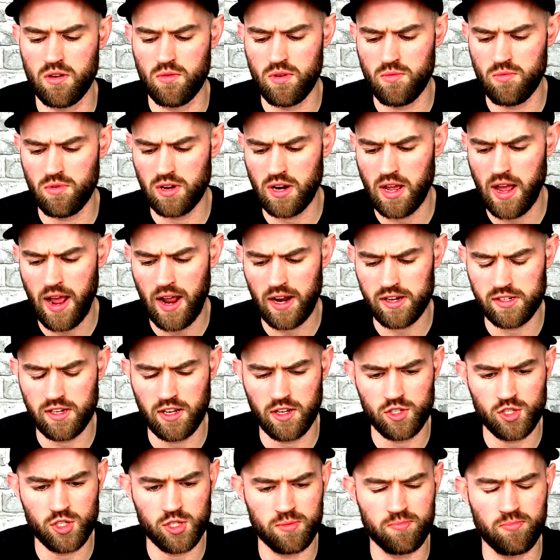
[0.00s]
We want to actually
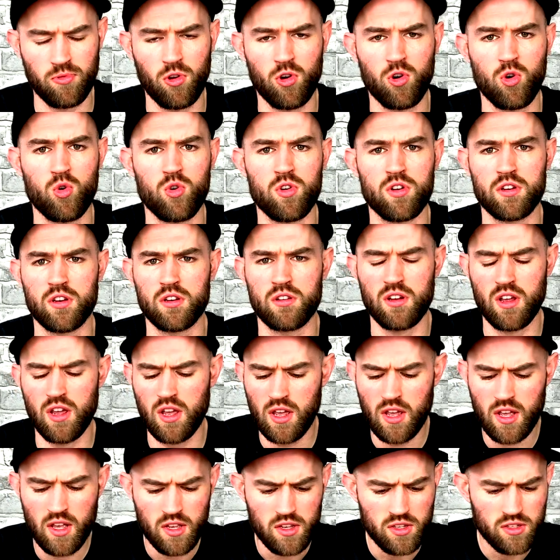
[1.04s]
explore and
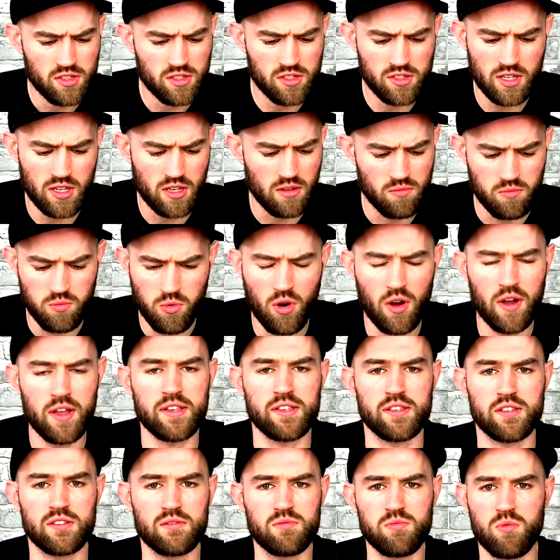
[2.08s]
see what
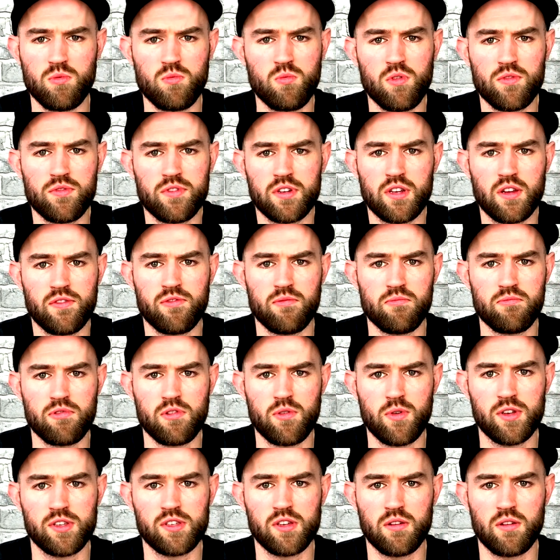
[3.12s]
the different
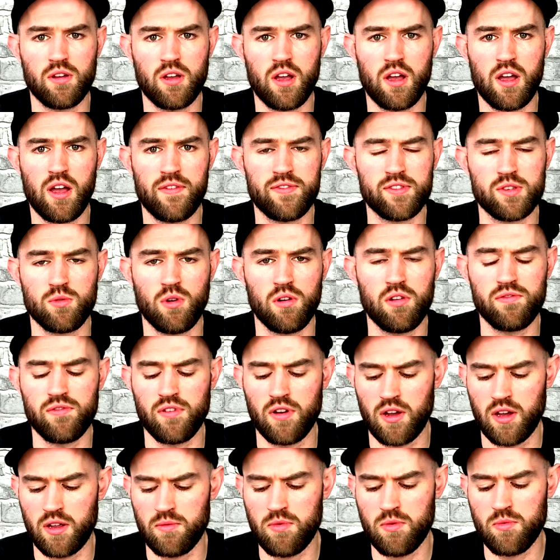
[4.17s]
breweries have to offer,
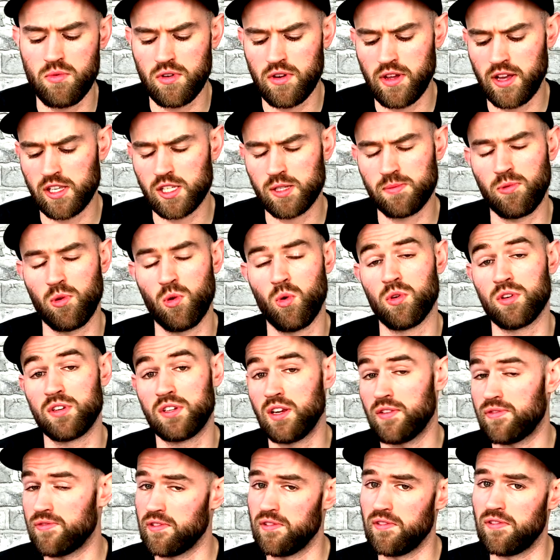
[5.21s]
and we want to explore
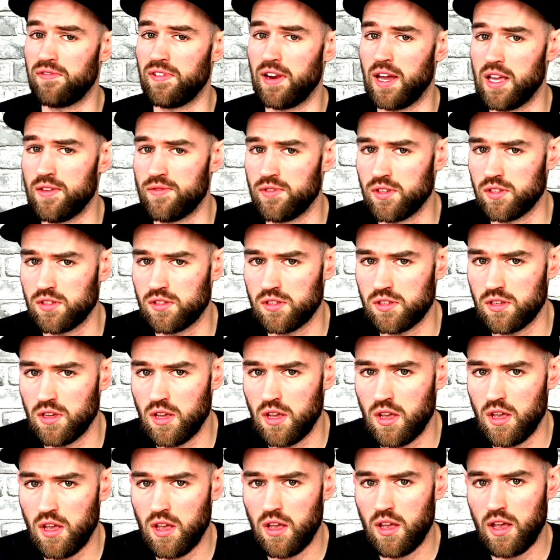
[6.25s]
different flavours
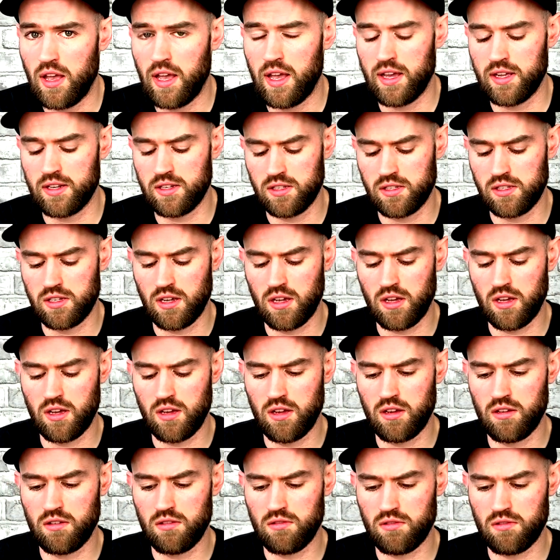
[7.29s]
and
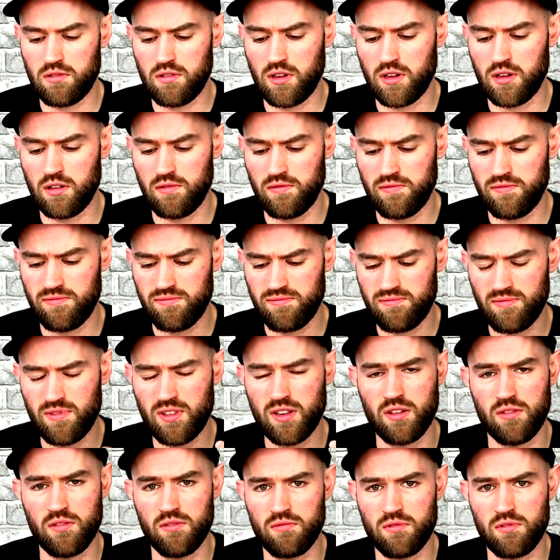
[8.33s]
kind of
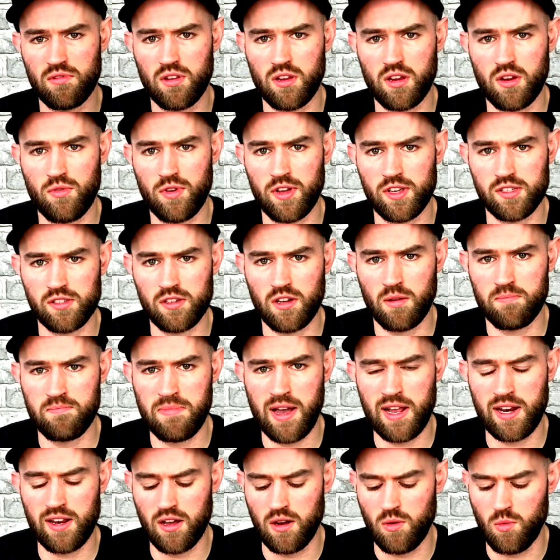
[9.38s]
increase our
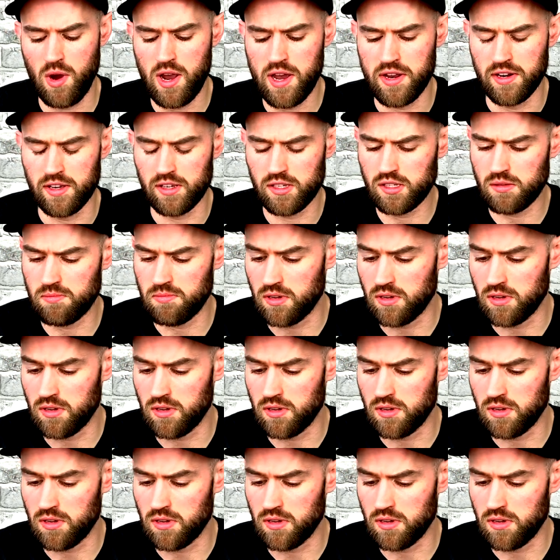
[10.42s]
palate awareness.